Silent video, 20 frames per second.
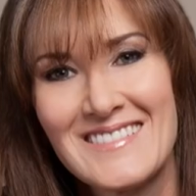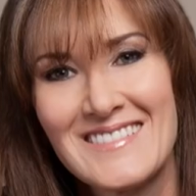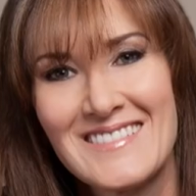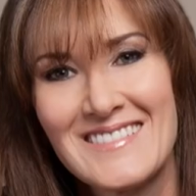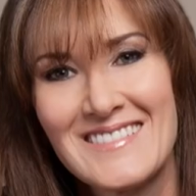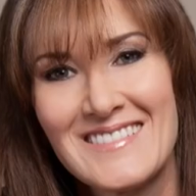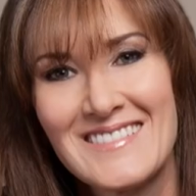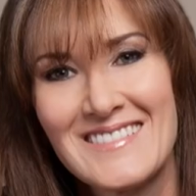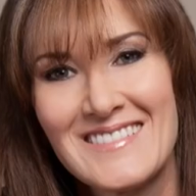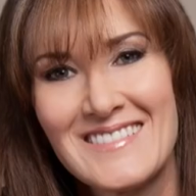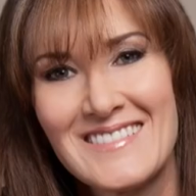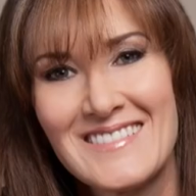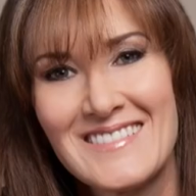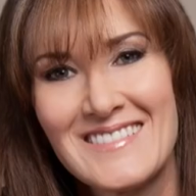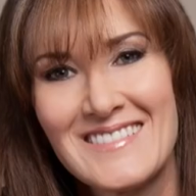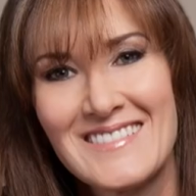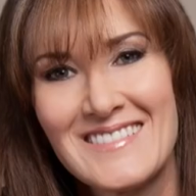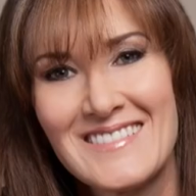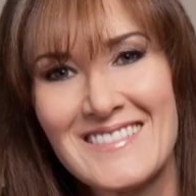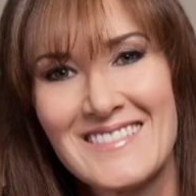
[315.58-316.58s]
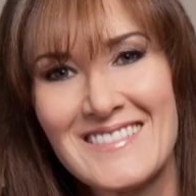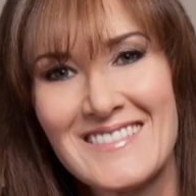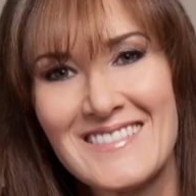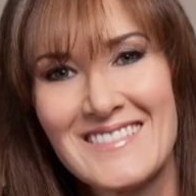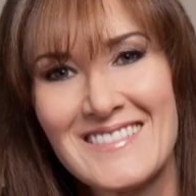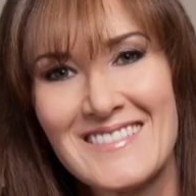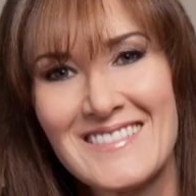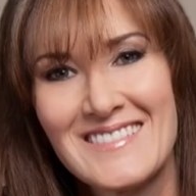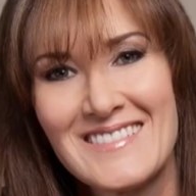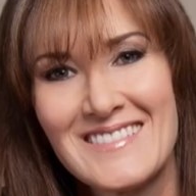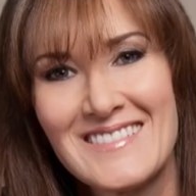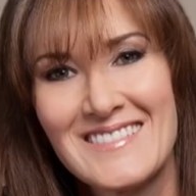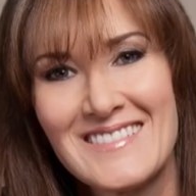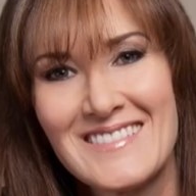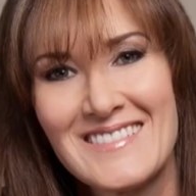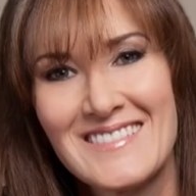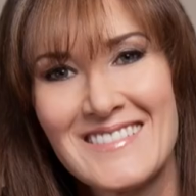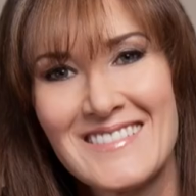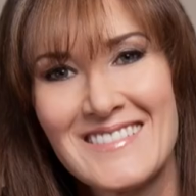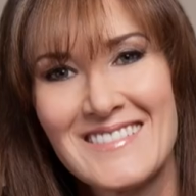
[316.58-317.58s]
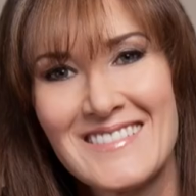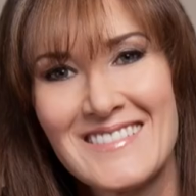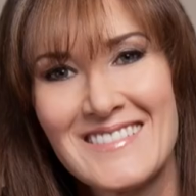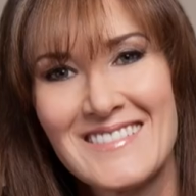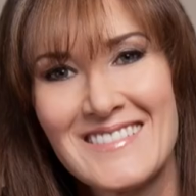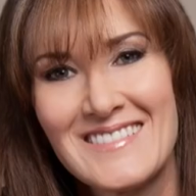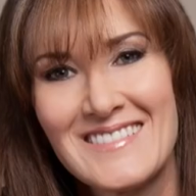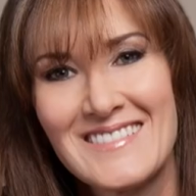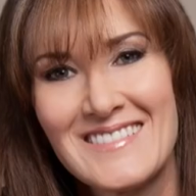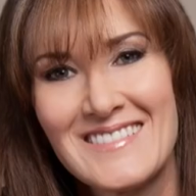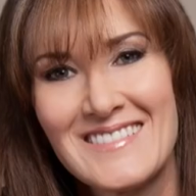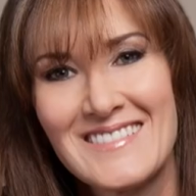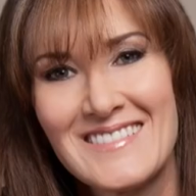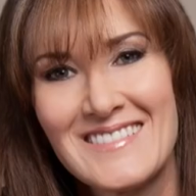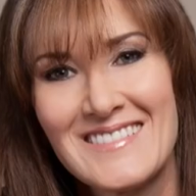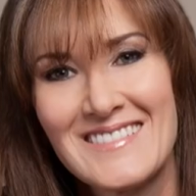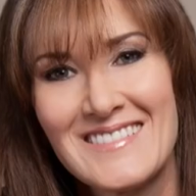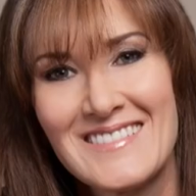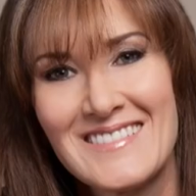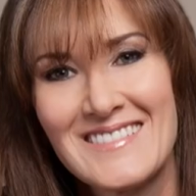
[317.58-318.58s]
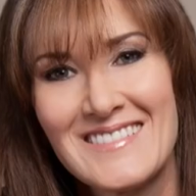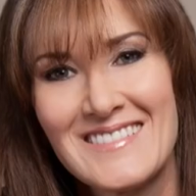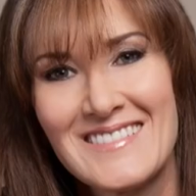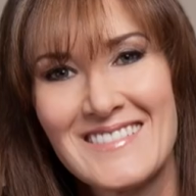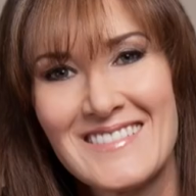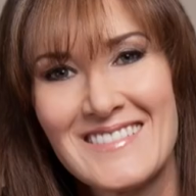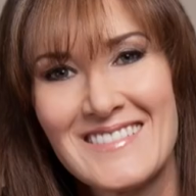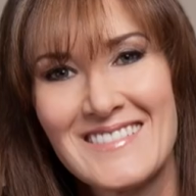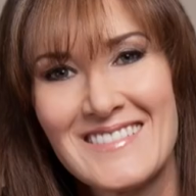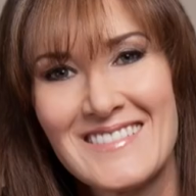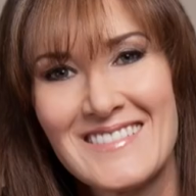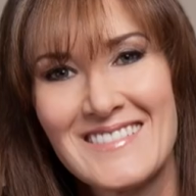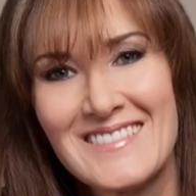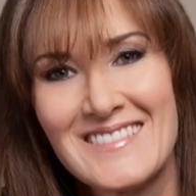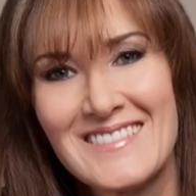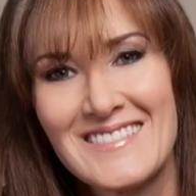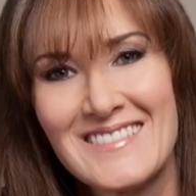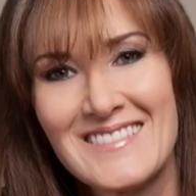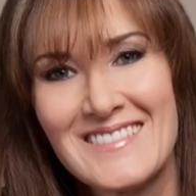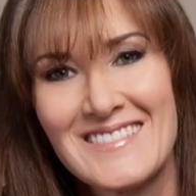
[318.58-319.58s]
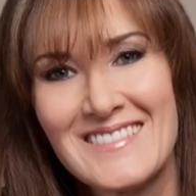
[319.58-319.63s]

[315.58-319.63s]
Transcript: This is a still picture; no speech is visible.